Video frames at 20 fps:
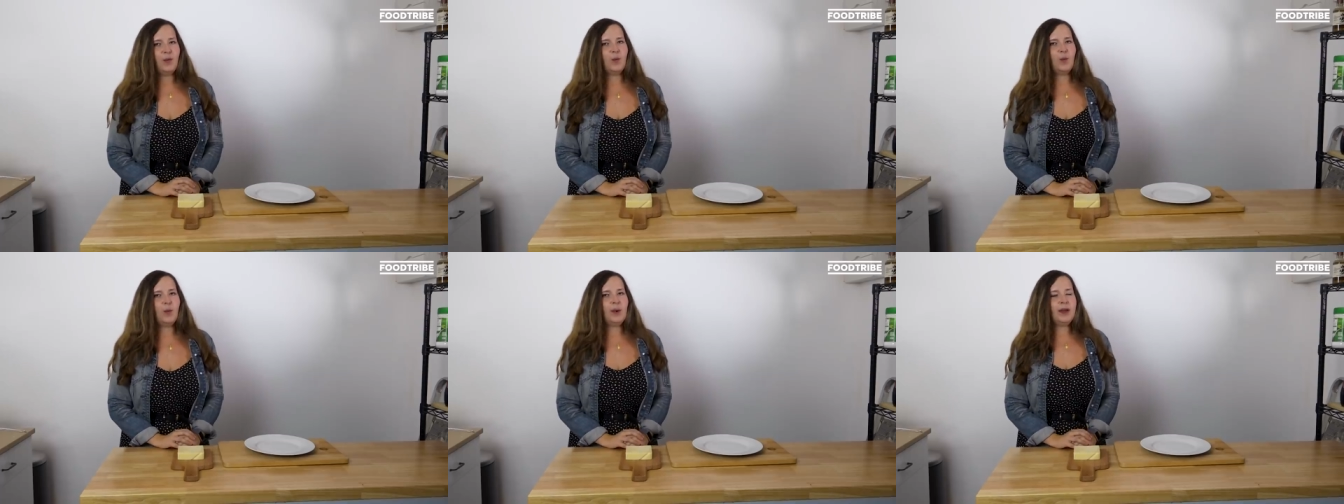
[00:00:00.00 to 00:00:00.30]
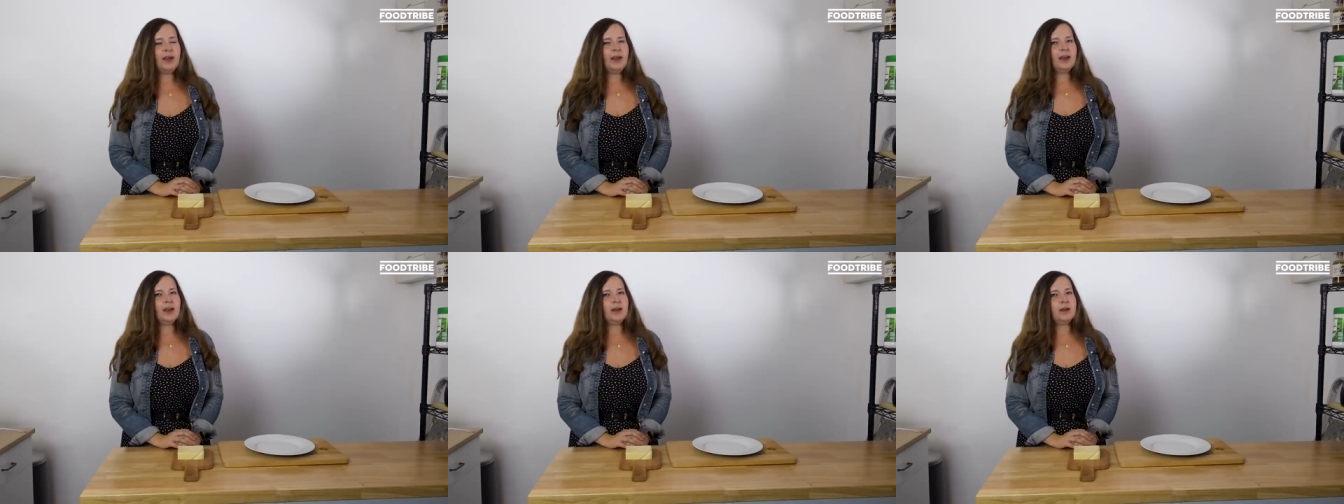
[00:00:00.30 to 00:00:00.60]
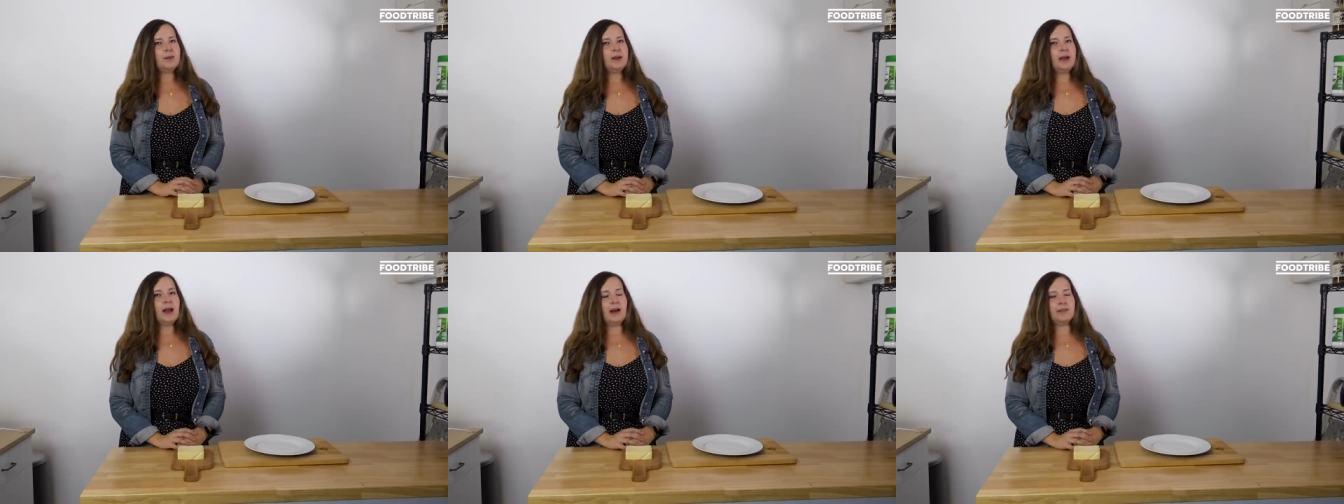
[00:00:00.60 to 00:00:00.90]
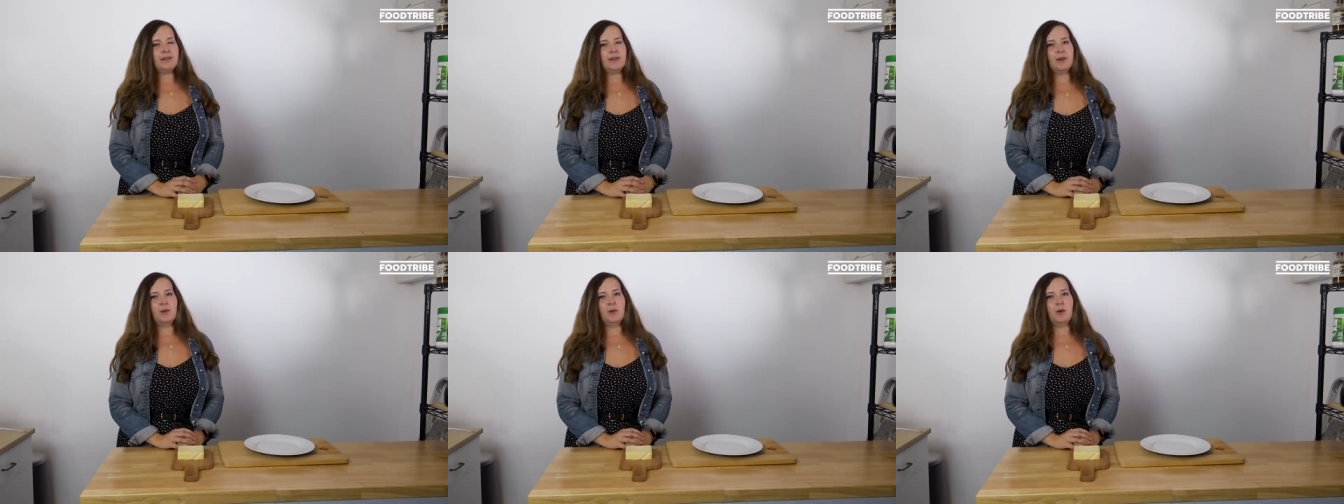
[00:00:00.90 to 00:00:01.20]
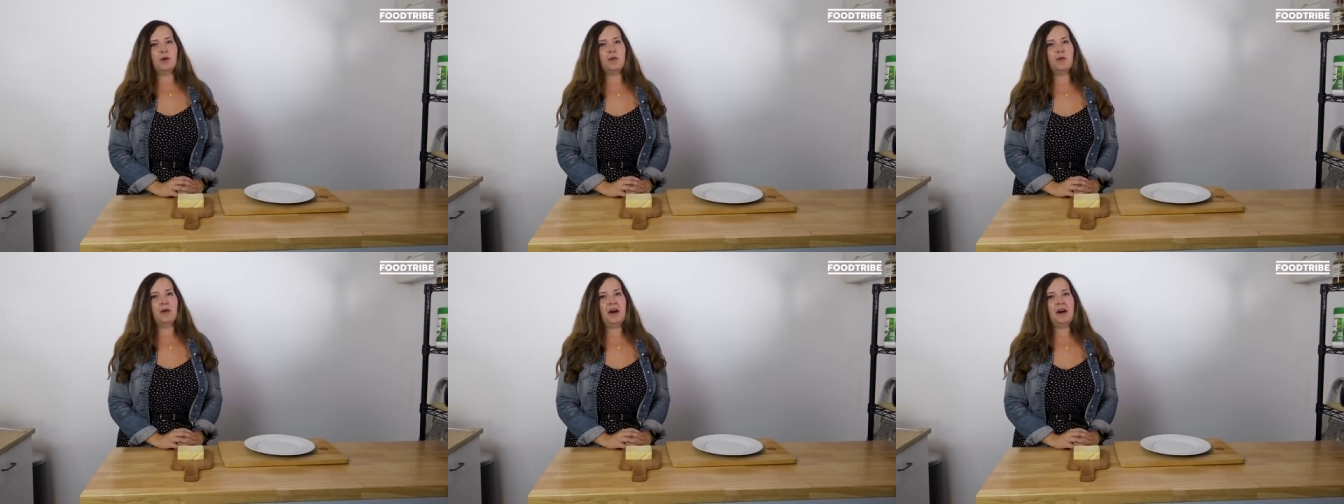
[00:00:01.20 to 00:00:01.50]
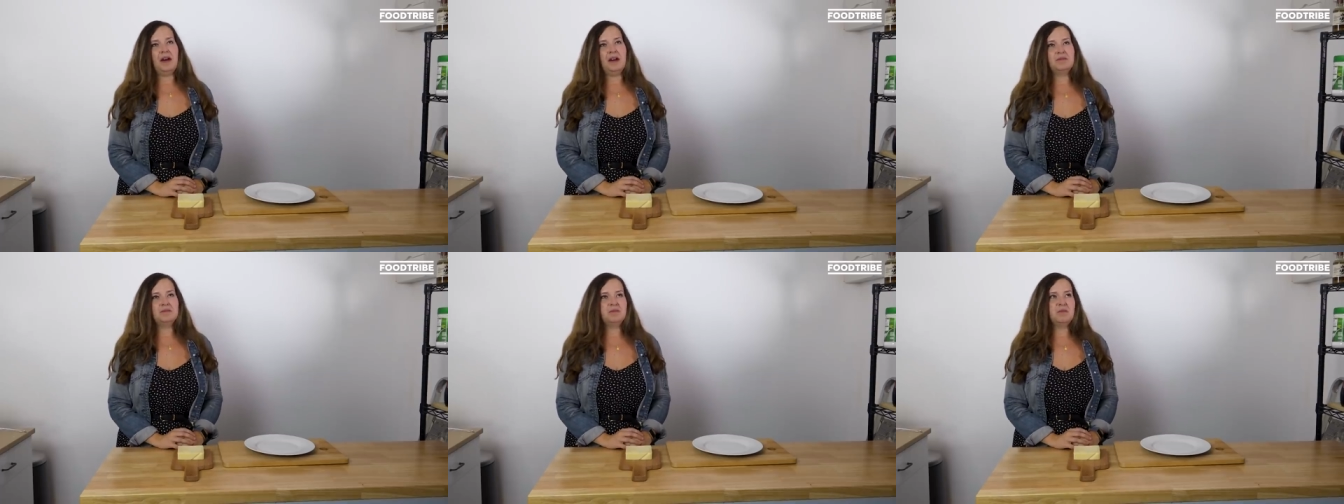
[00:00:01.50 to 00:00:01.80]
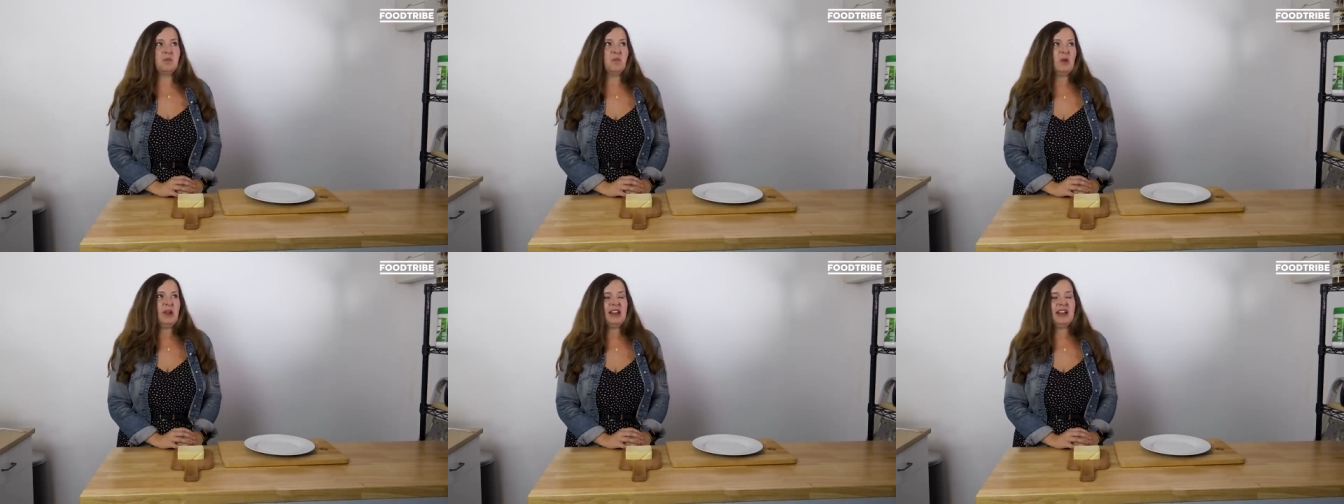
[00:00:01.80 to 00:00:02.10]
We had been having one of our
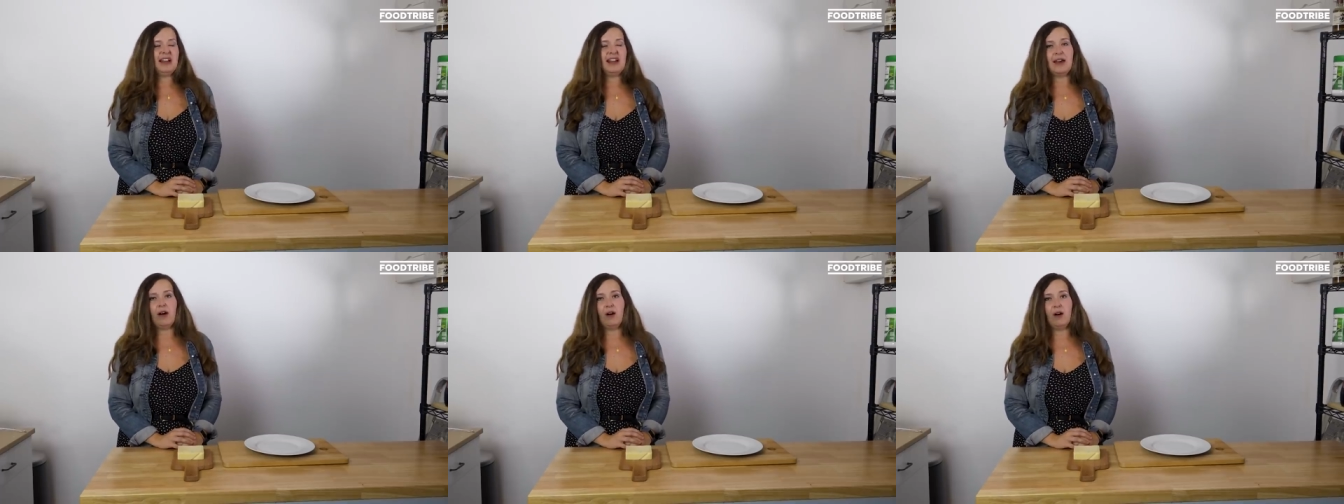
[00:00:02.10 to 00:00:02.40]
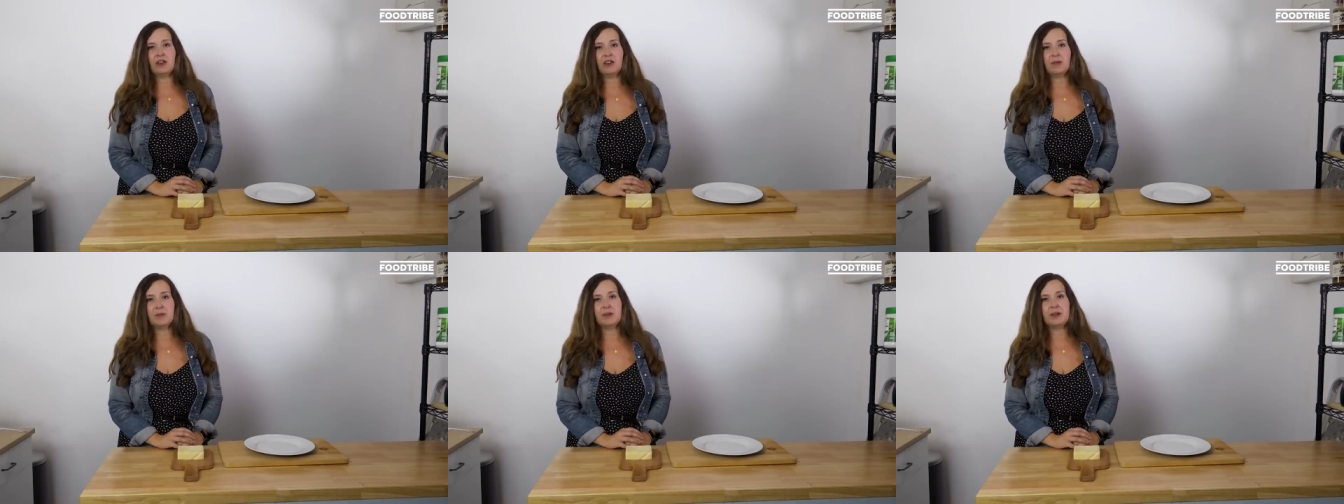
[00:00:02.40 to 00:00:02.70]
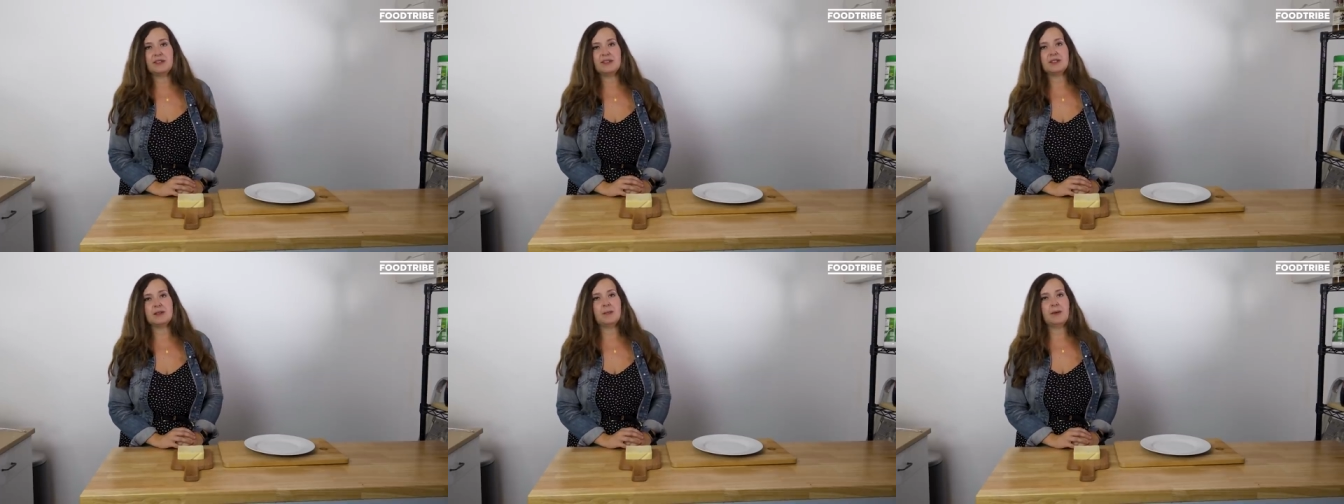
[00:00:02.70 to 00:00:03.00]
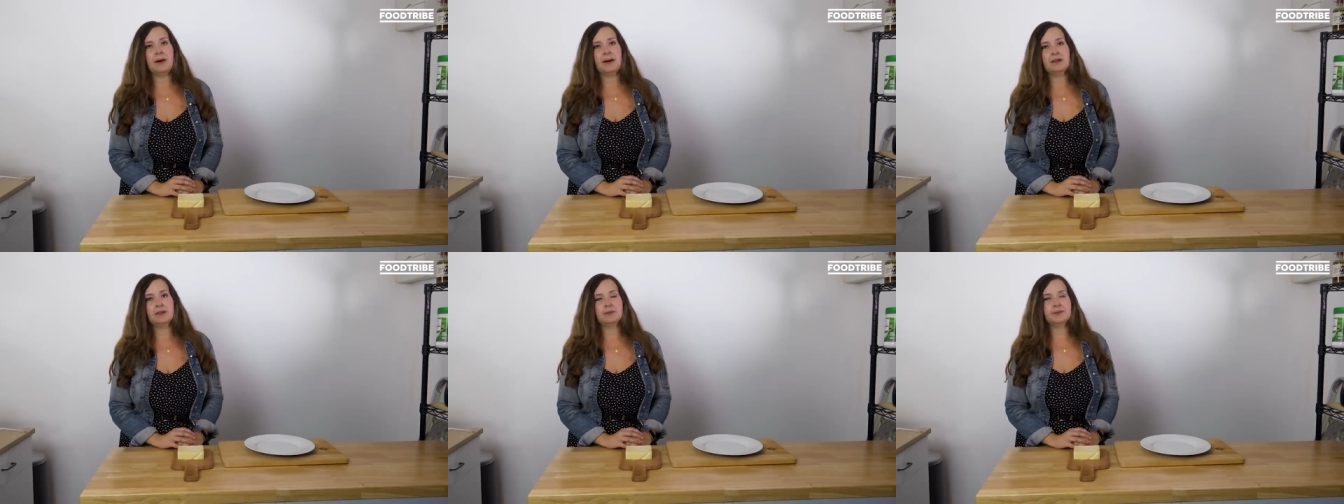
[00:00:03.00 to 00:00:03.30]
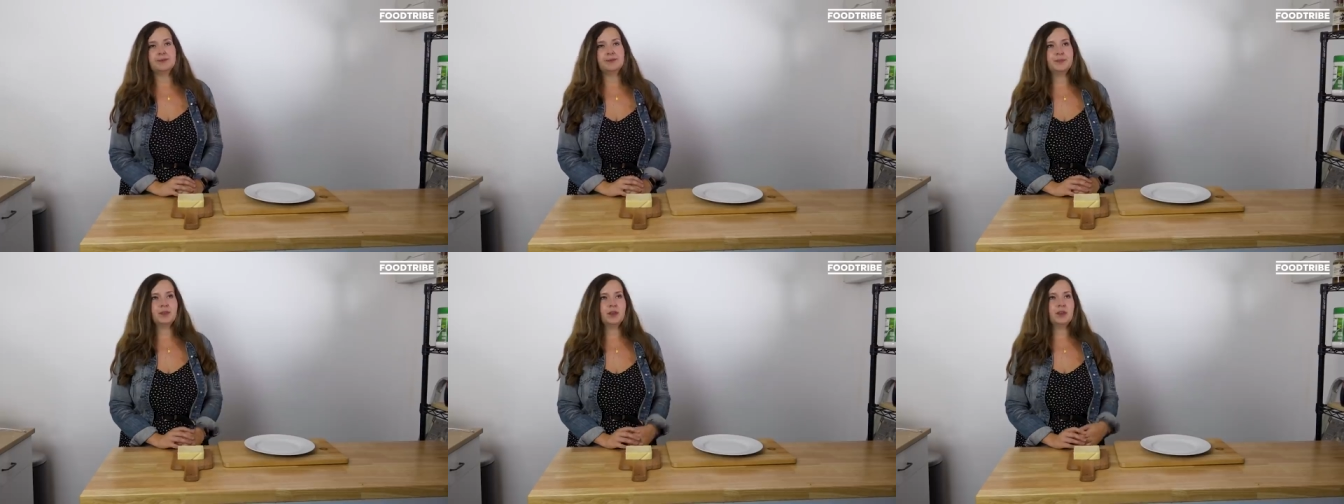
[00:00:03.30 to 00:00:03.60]
weekly arguments about,